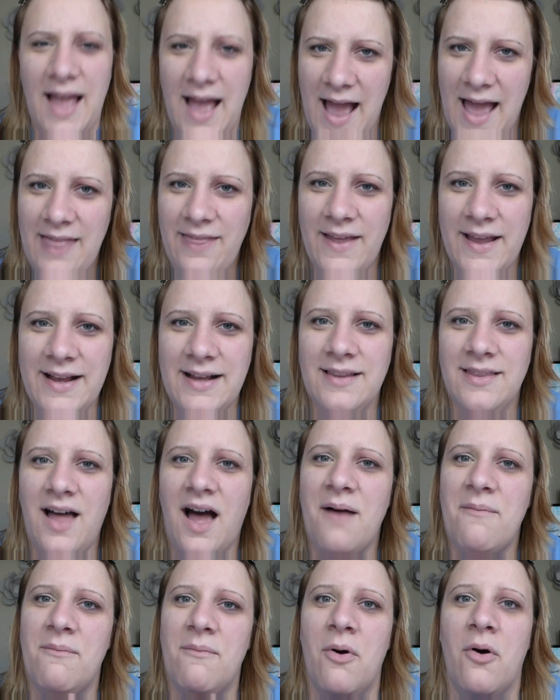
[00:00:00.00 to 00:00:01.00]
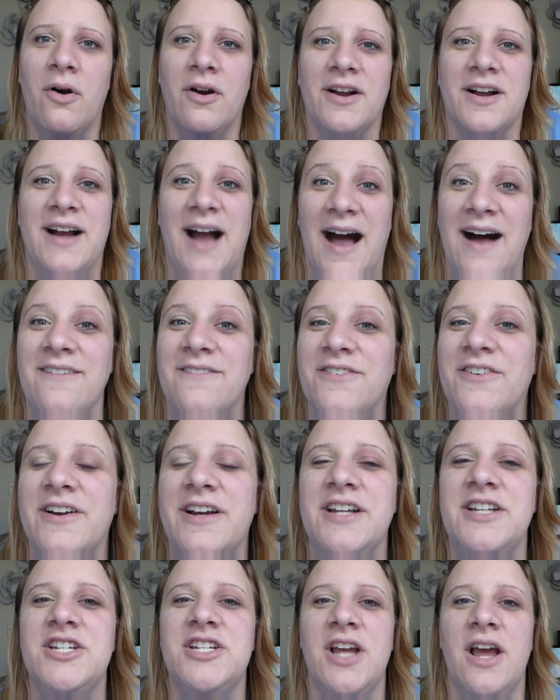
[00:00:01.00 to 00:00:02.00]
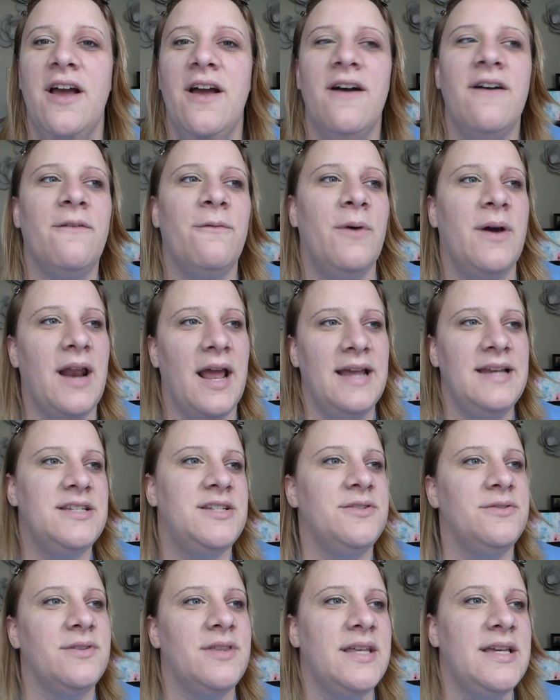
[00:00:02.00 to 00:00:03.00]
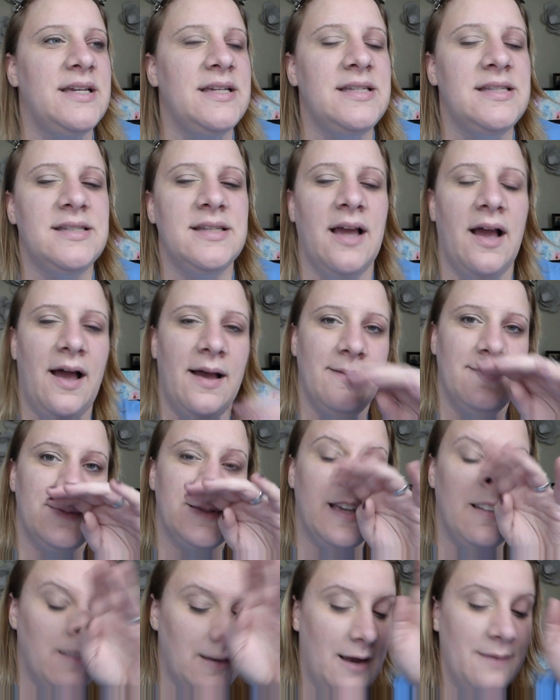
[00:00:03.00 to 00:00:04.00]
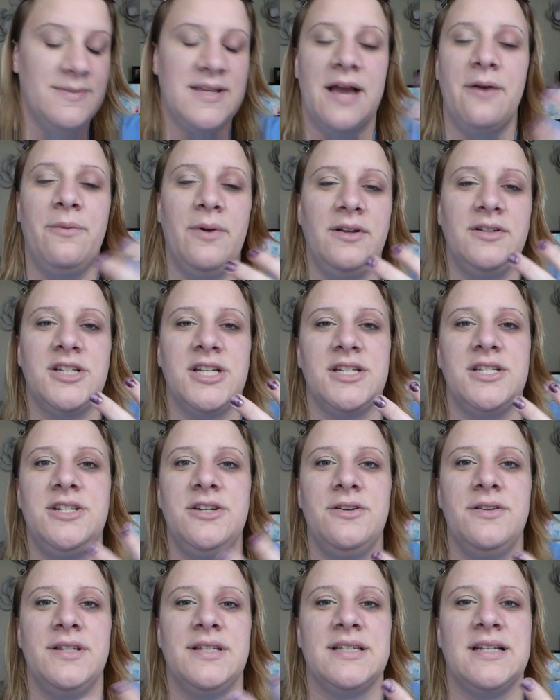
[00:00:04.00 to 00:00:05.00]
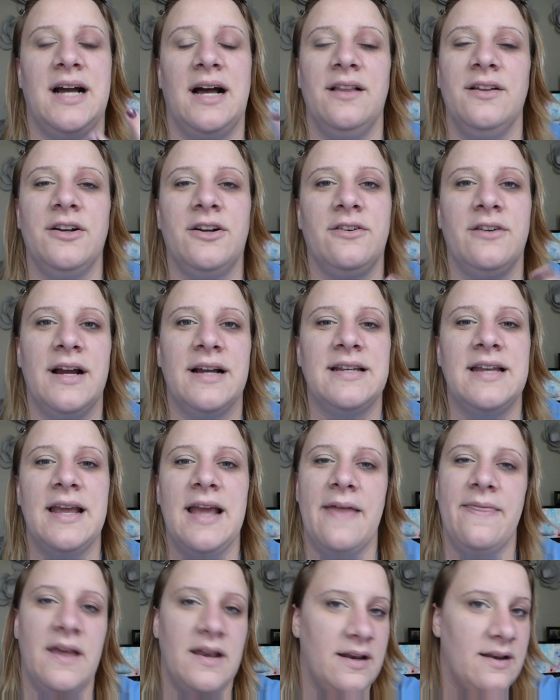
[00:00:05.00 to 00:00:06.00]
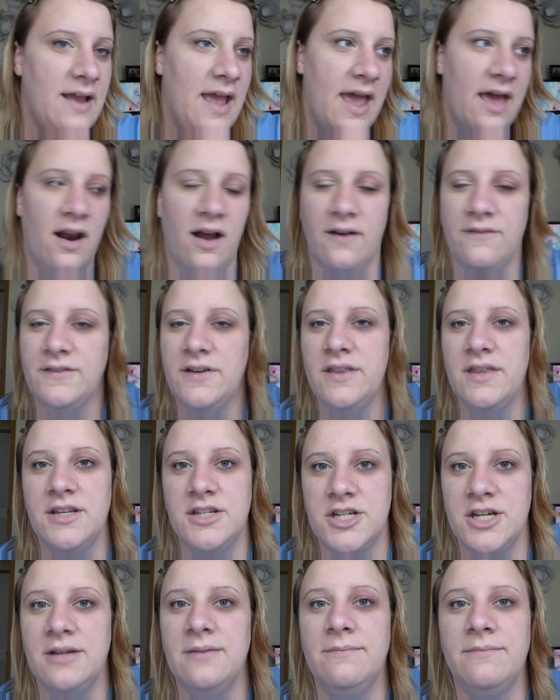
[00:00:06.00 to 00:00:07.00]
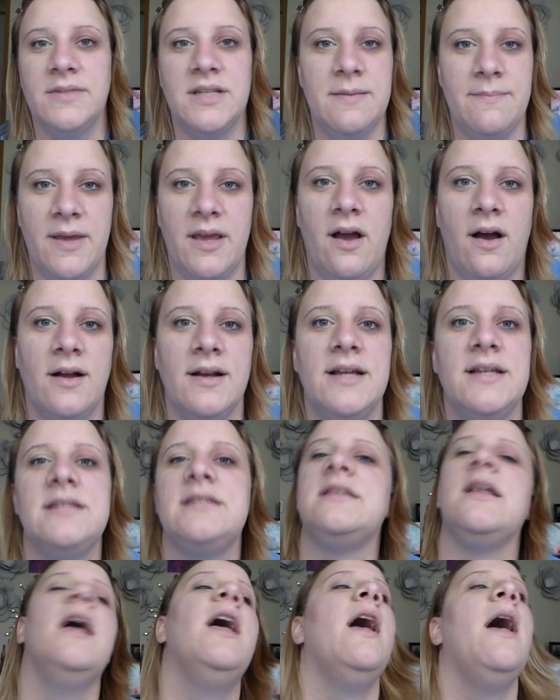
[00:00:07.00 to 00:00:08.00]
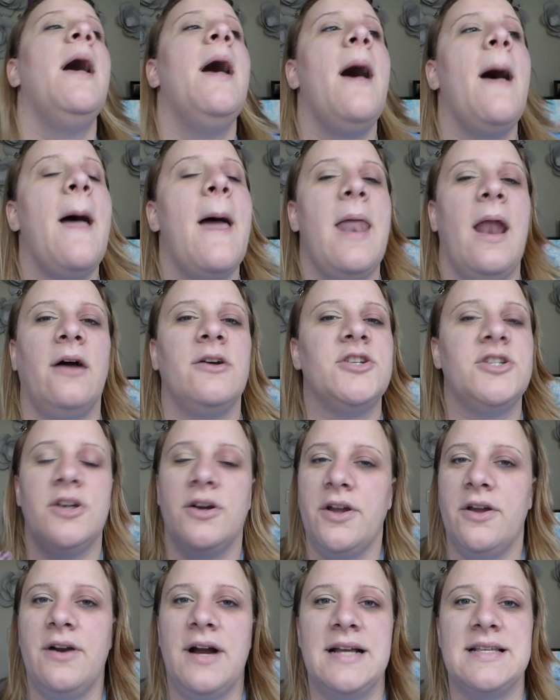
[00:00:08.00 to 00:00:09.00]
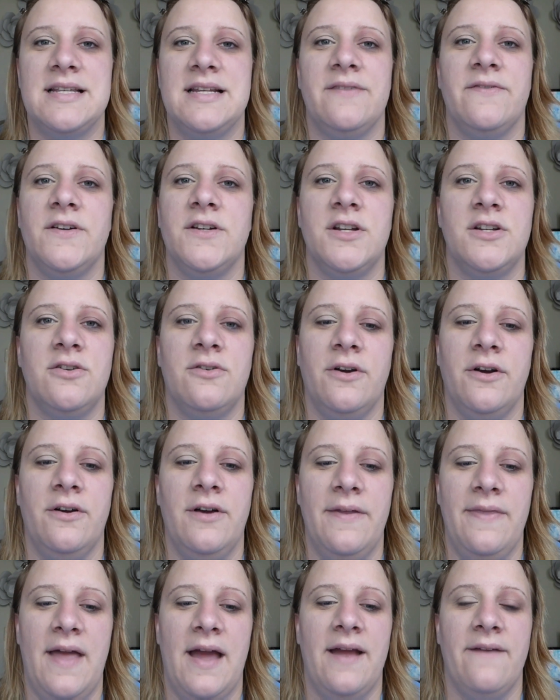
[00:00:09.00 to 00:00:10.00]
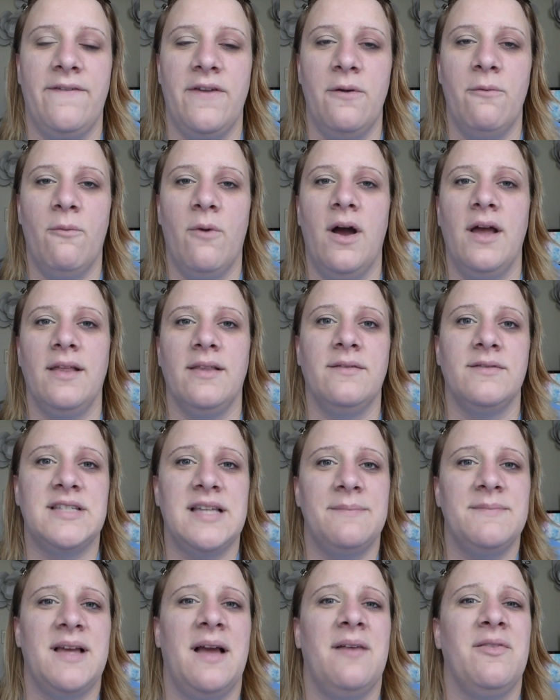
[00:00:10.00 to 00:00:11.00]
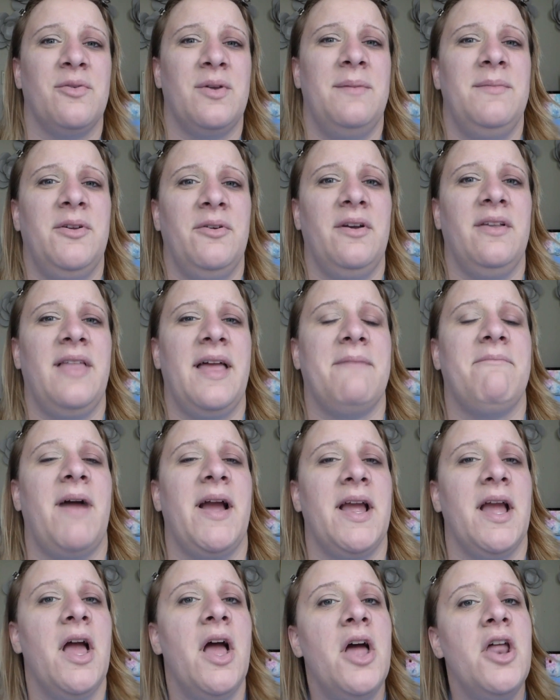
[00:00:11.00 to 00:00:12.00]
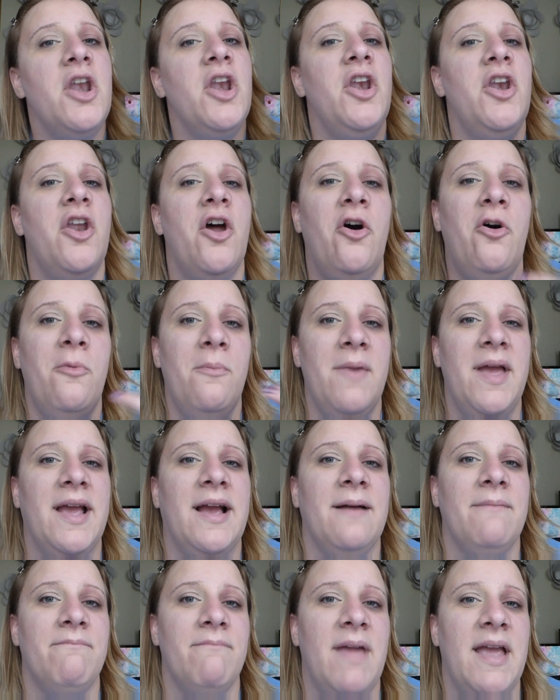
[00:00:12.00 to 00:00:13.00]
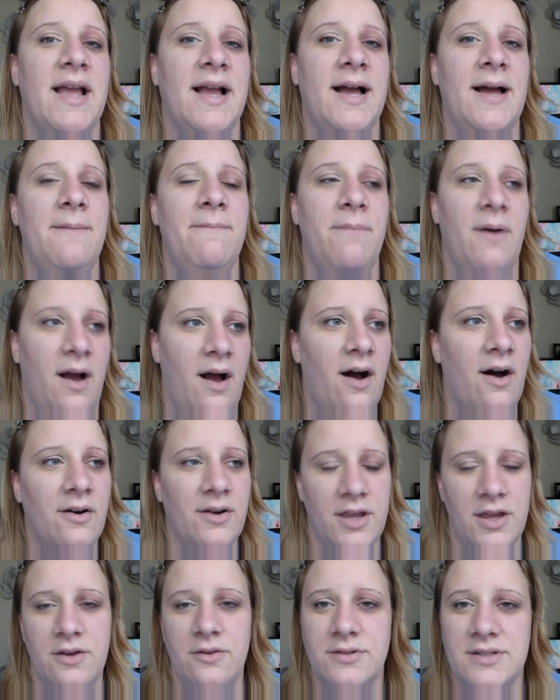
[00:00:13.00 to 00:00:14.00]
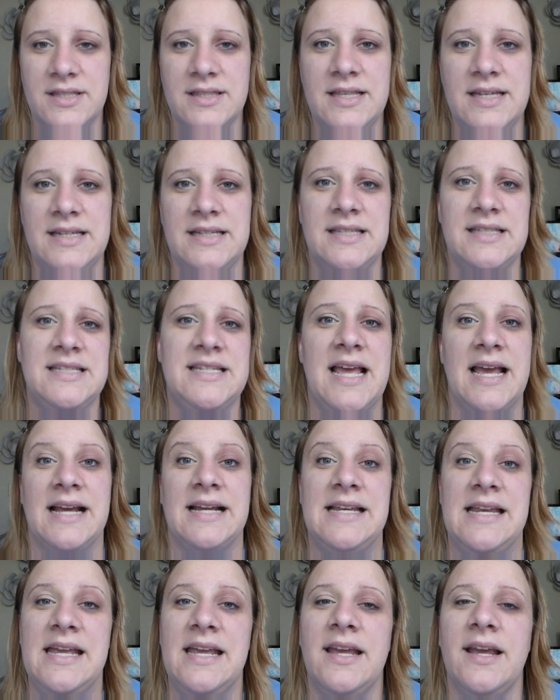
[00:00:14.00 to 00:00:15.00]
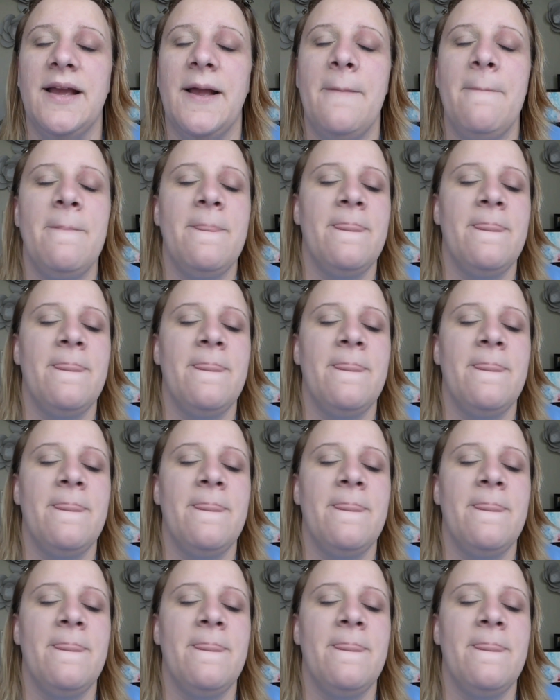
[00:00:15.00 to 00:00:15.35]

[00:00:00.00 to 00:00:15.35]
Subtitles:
I like a lot more coverage when I do this. Sometimes I will just do this color correcting and then head off to the gym, to be honest. And I'll show you guys a different tutorial on that if you want. Sometimes when I'm doing like my no makeup, I'll use this technique.